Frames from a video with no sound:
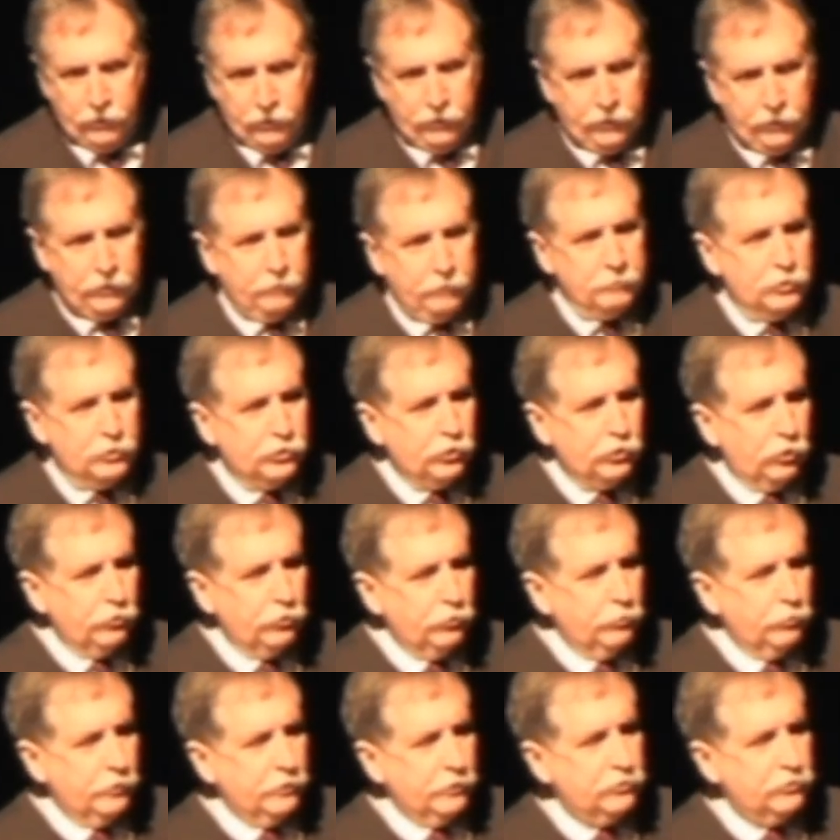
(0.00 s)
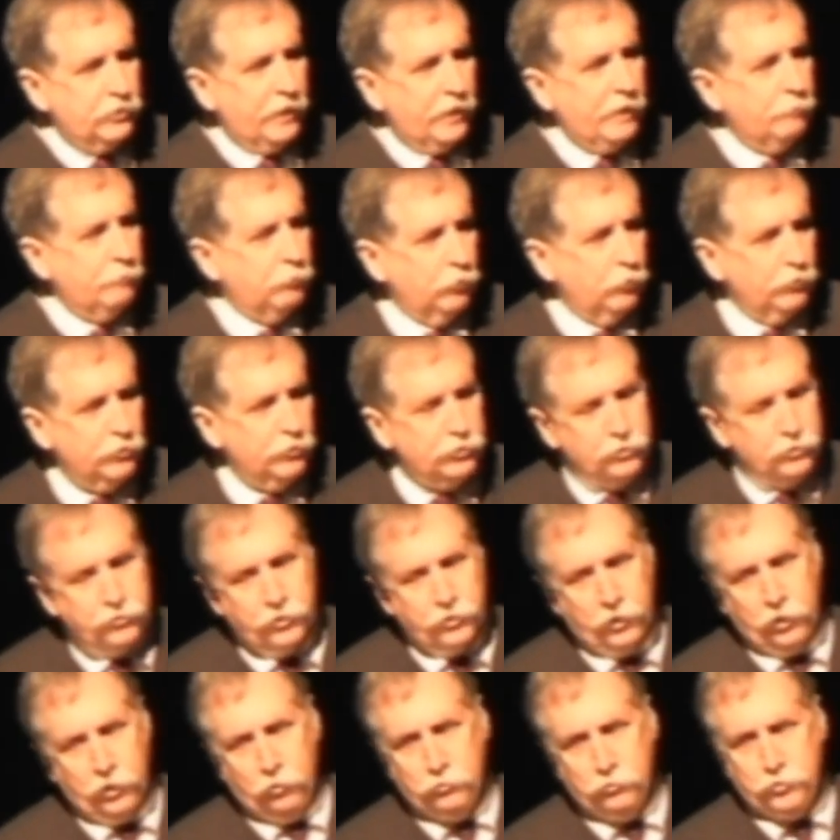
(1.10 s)
And let me show you an example. This is
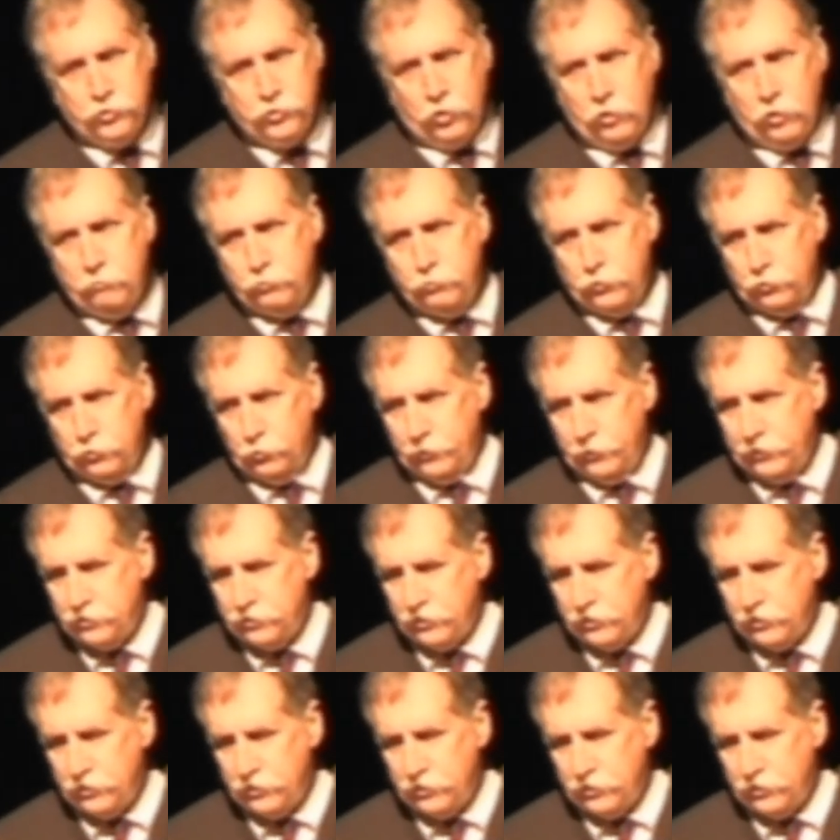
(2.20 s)
the Lone Star Brewery.